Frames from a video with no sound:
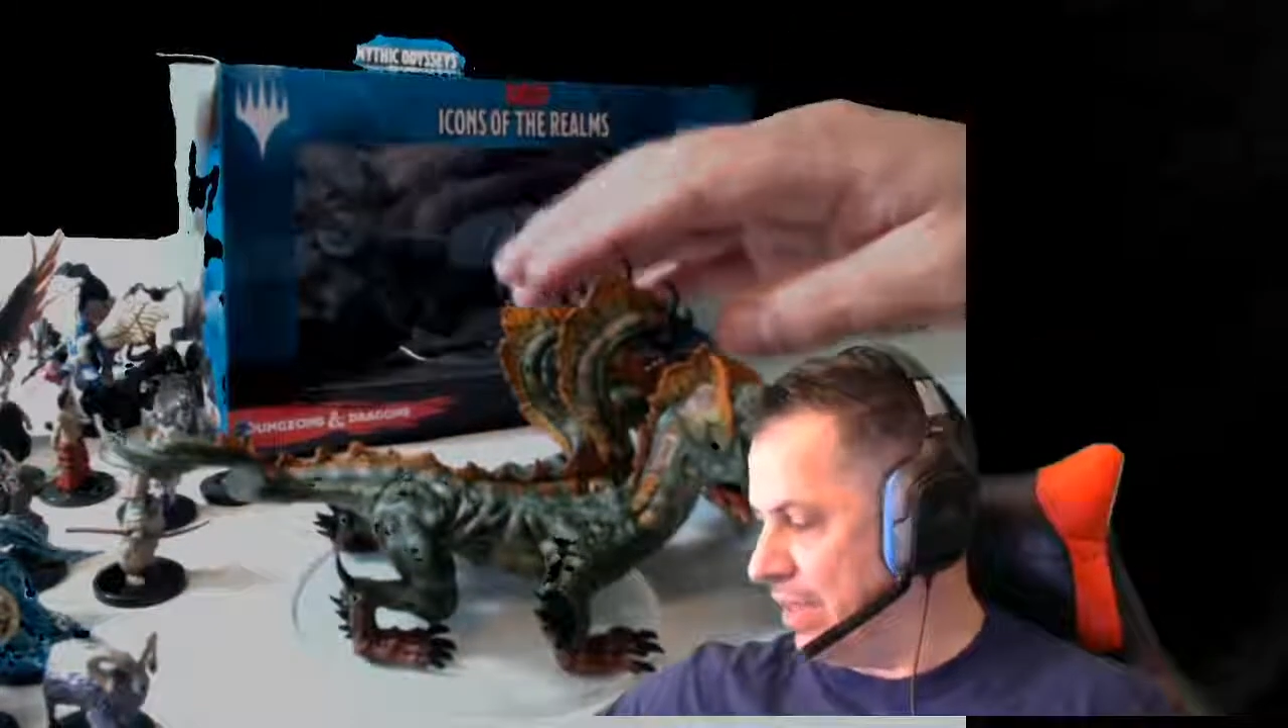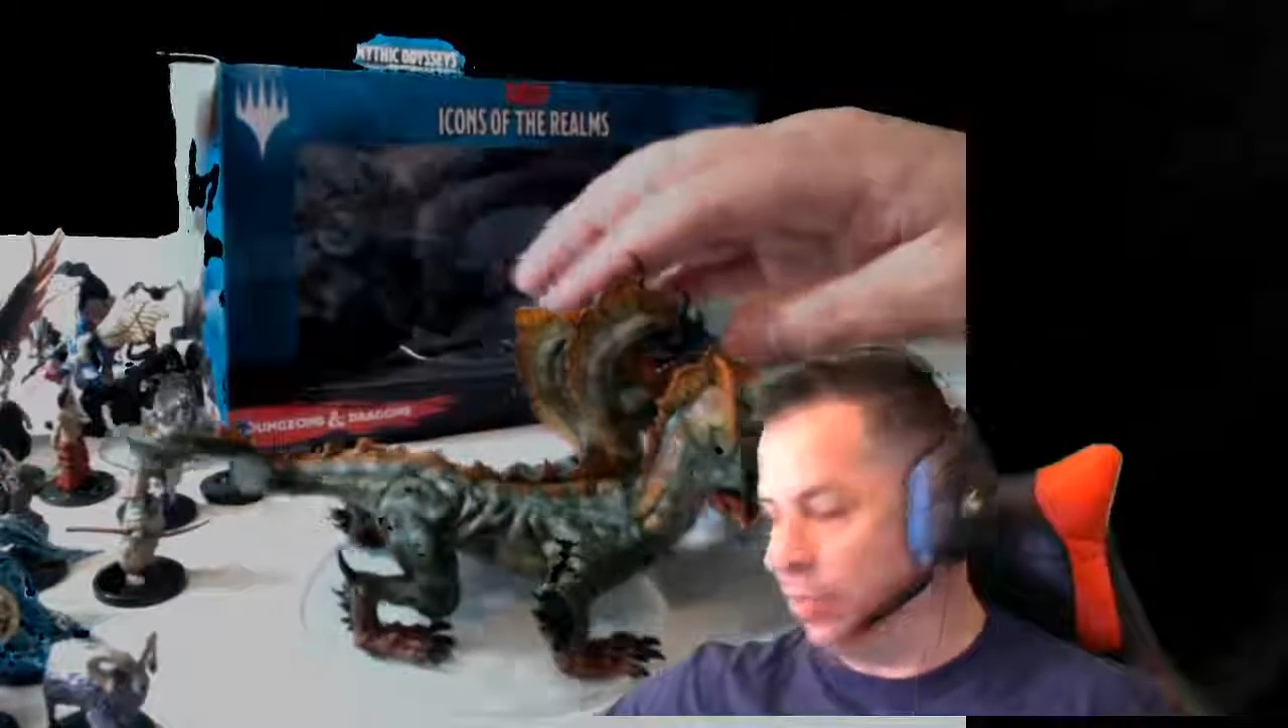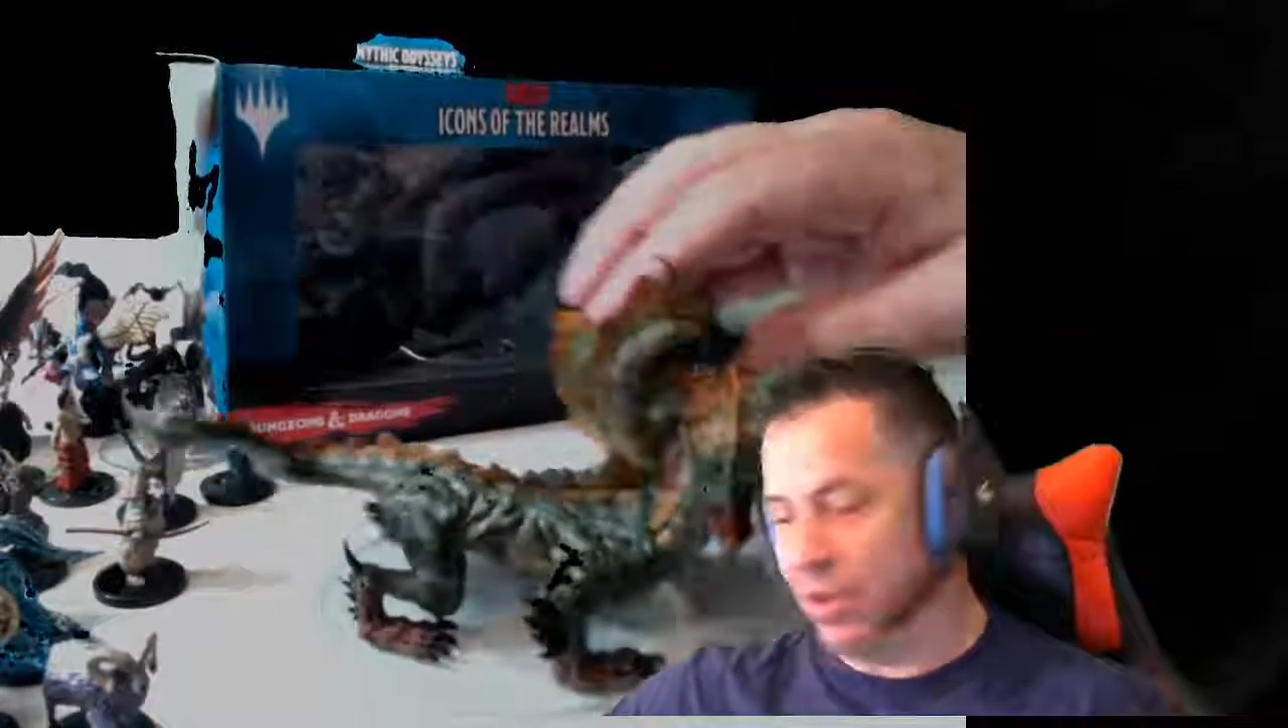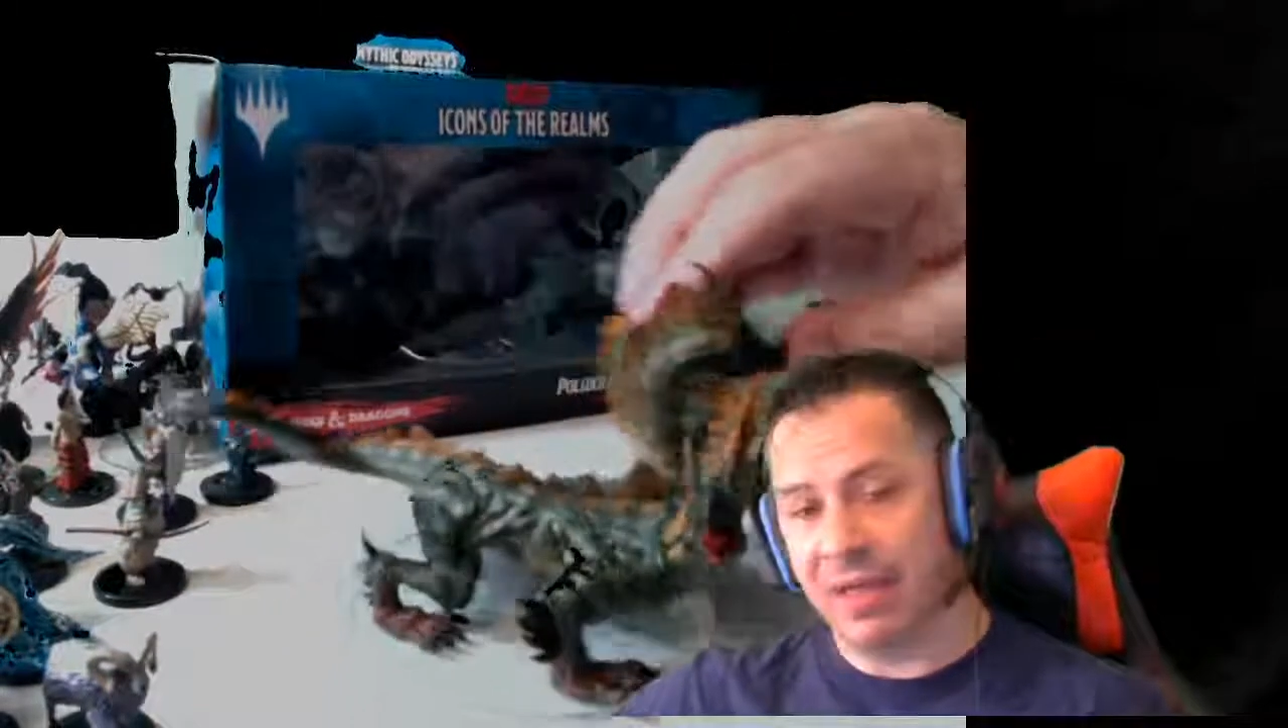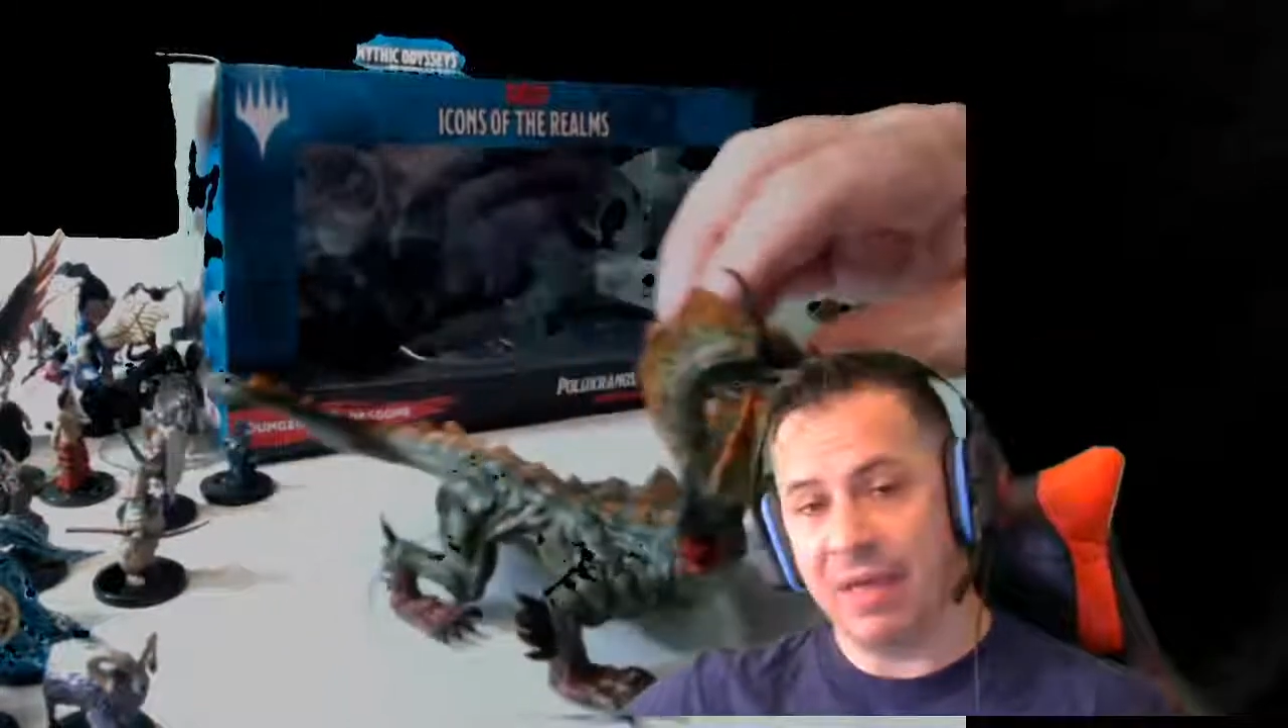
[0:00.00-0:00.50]

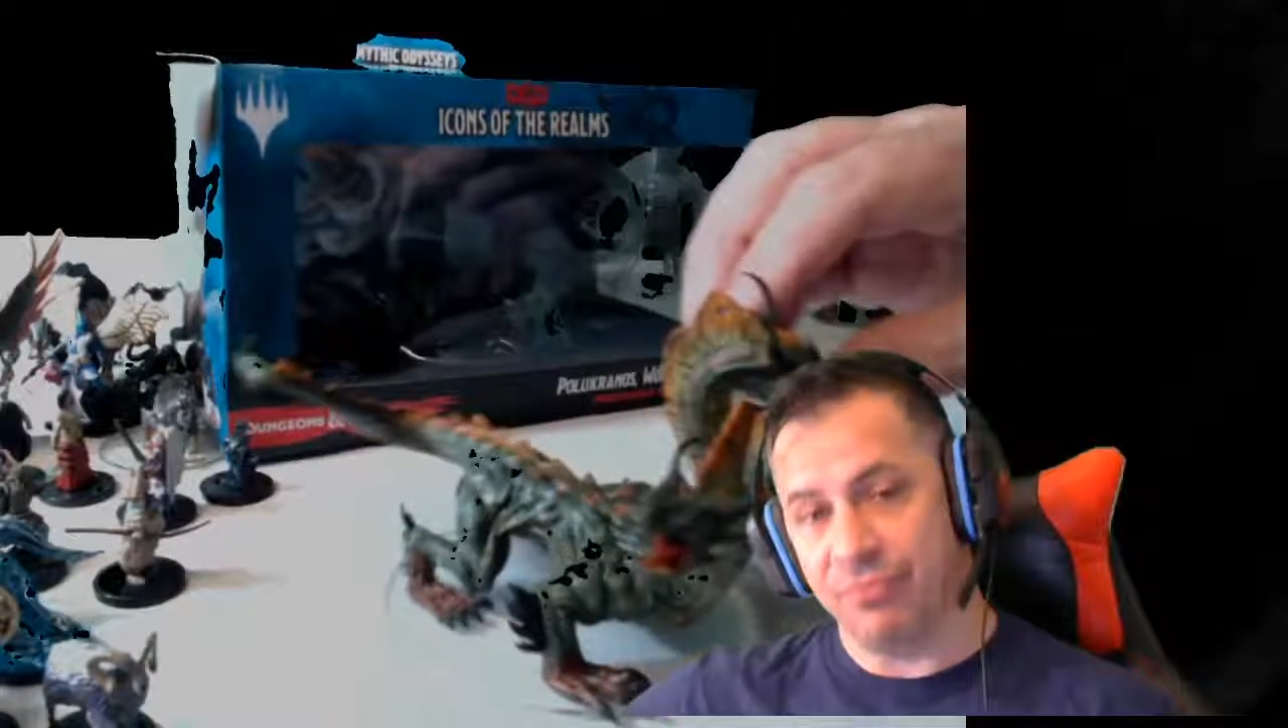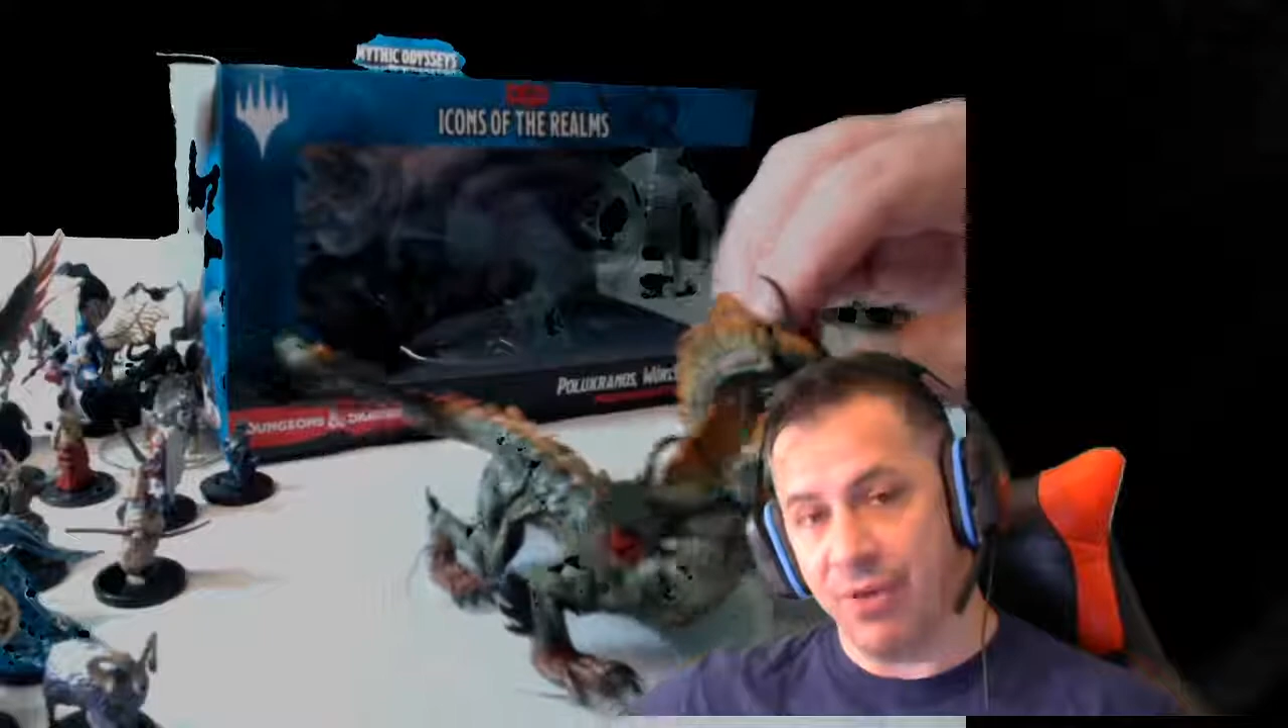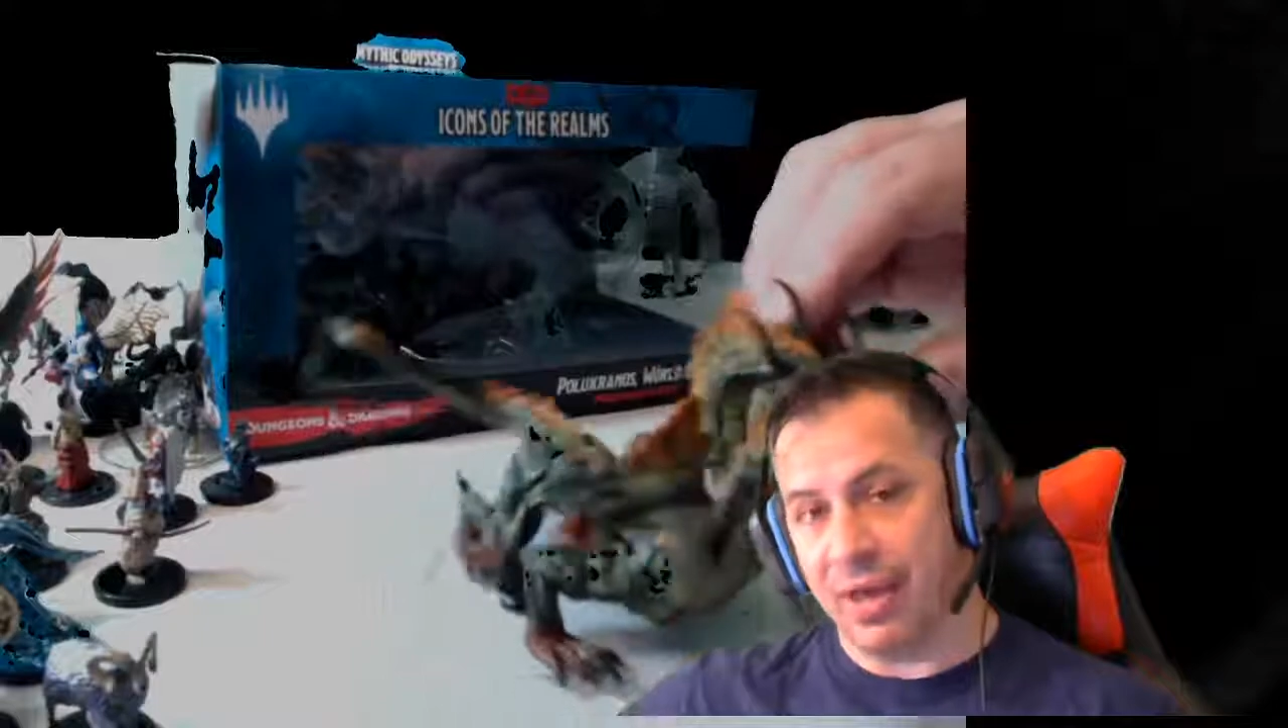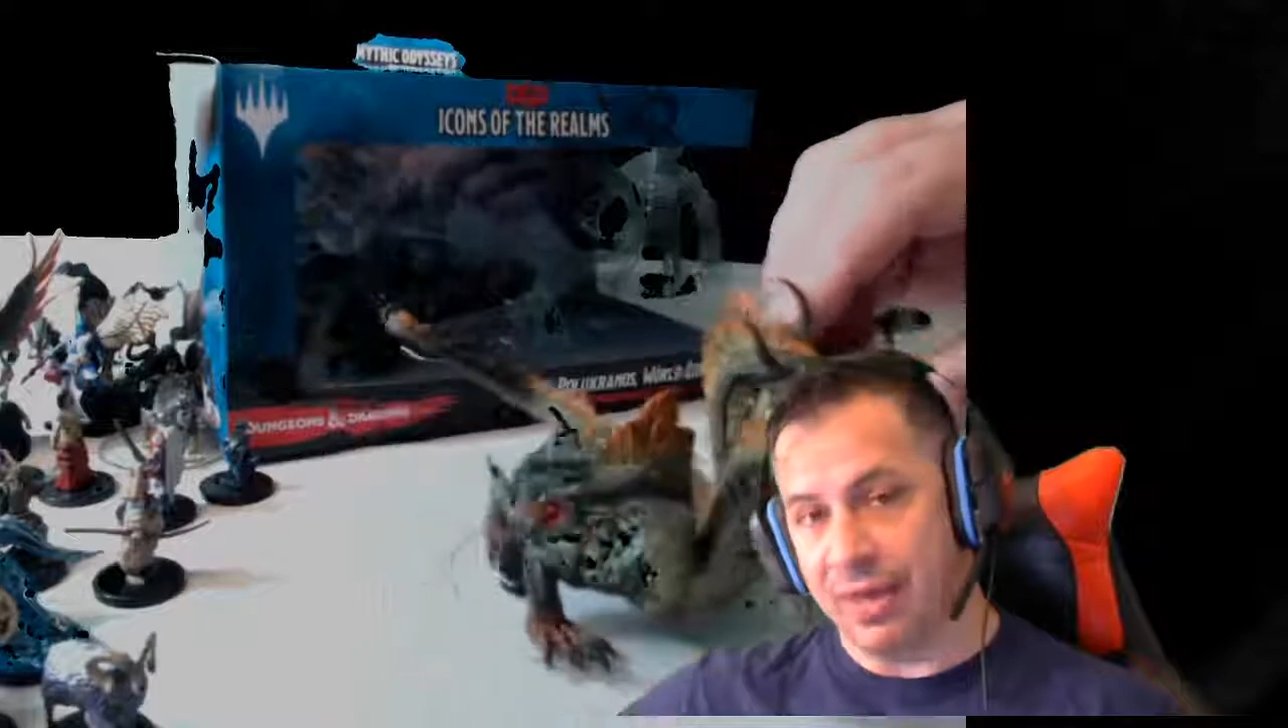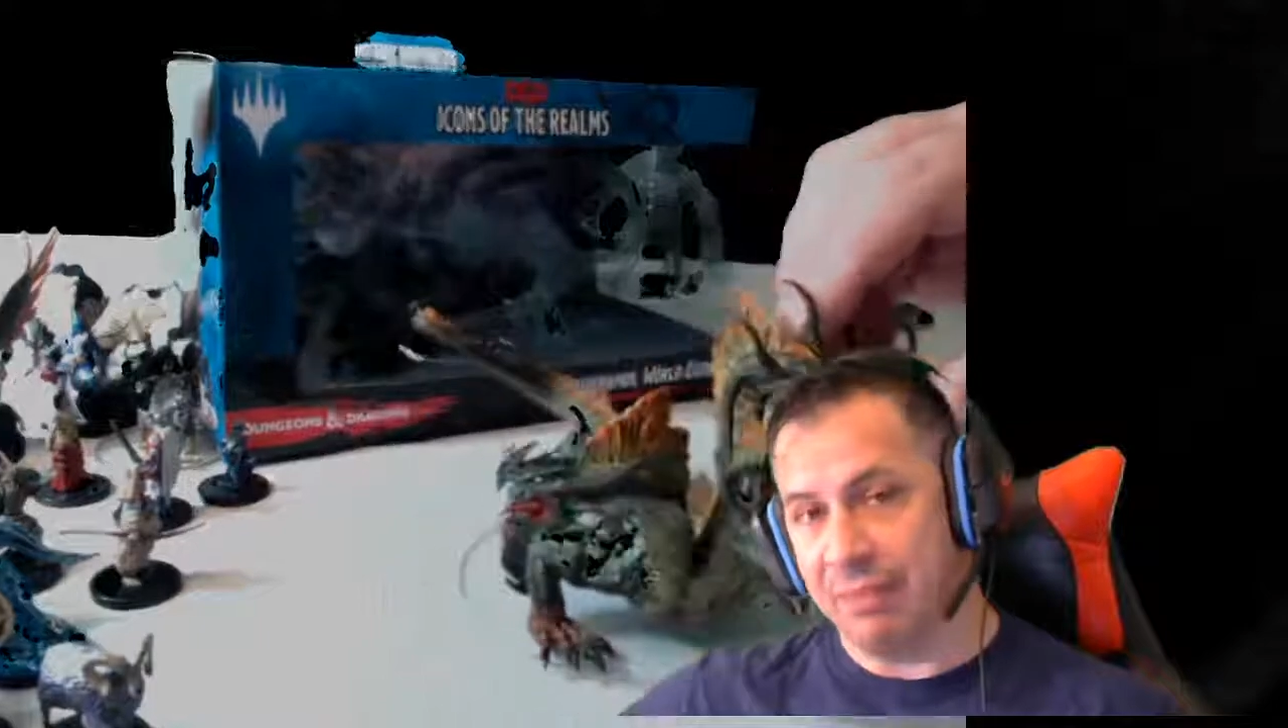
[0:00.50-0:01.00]
will have fought him